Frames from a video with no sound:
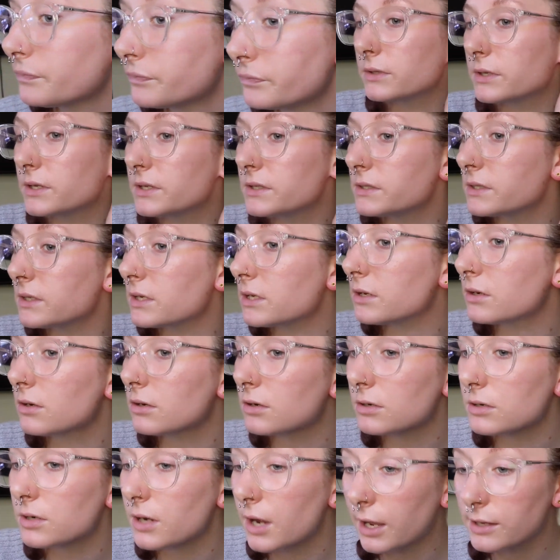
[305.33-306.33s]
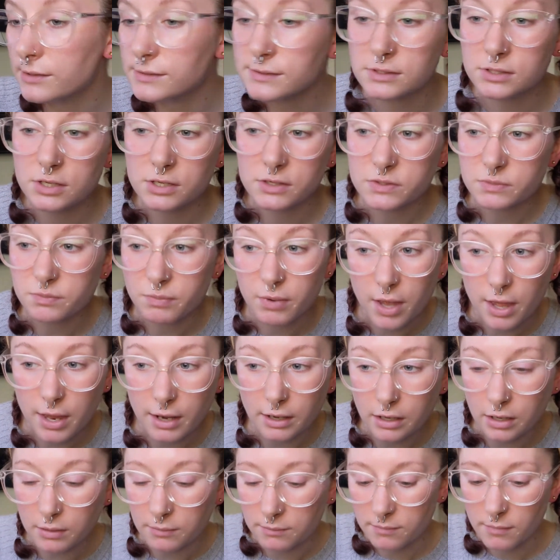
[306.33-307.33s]
This ear has just
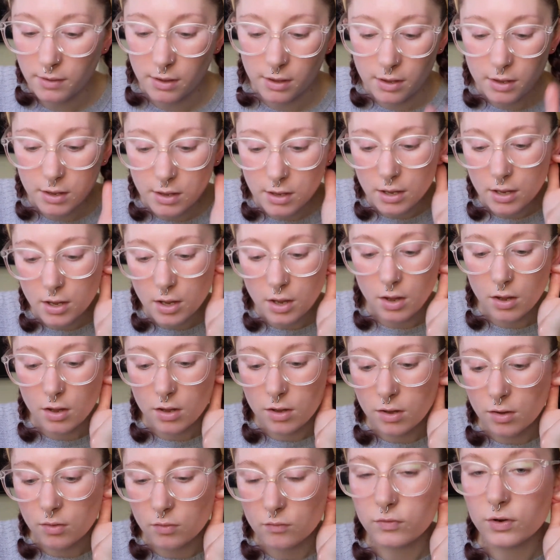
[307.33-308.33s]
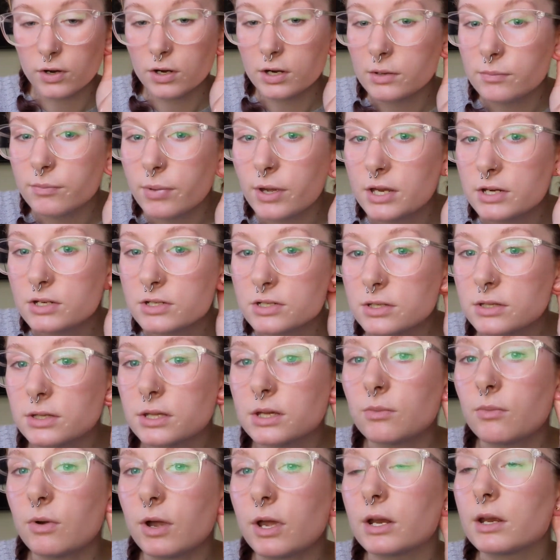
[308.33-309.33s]
been very
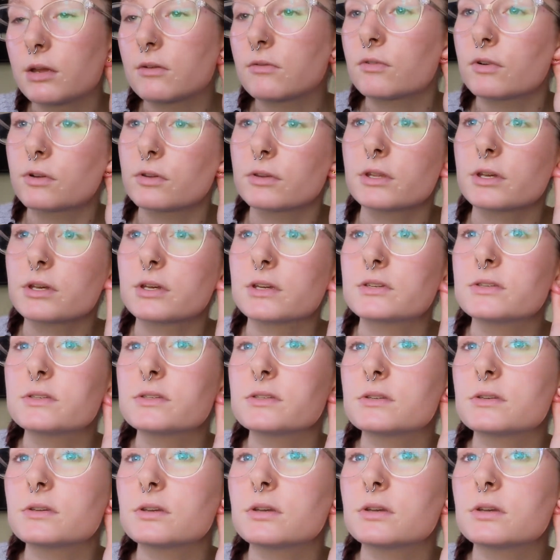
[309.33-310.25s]
patiently waiting for this.